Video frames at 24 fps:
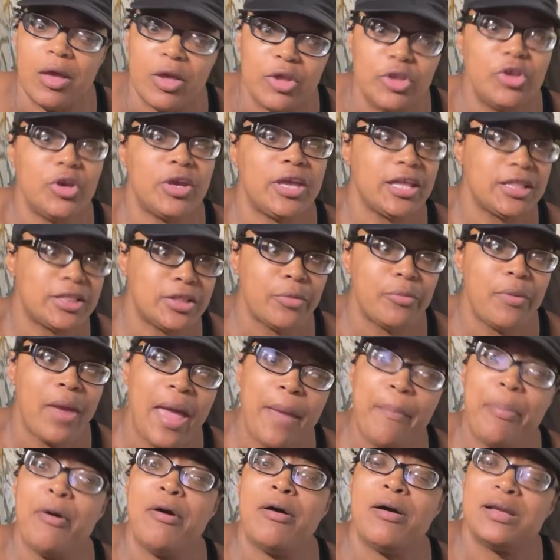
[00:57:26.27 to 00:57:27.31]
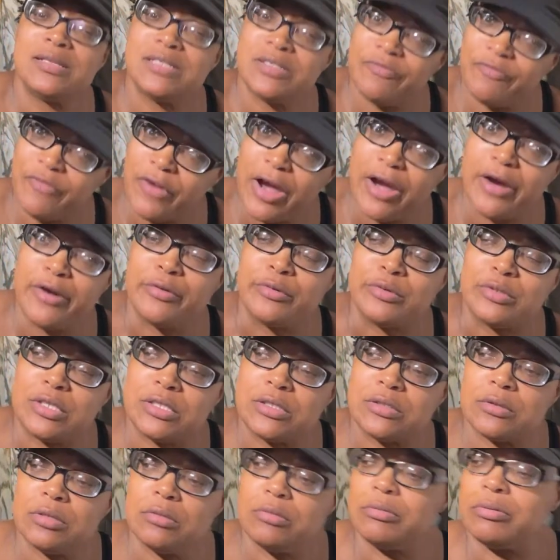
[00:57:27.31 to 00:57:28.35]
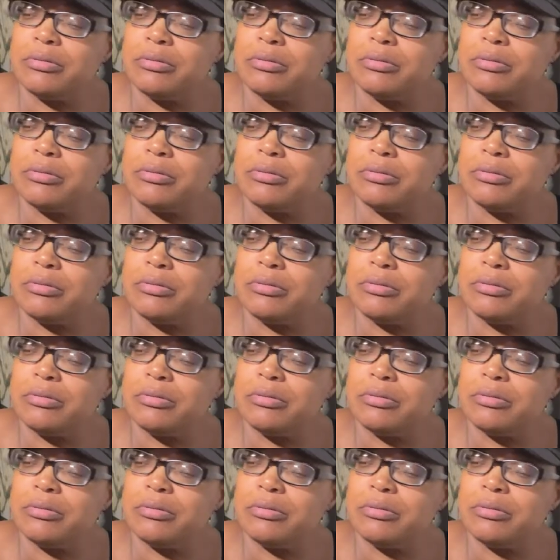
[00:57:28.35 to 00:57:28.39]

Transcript: You get the rat poison first.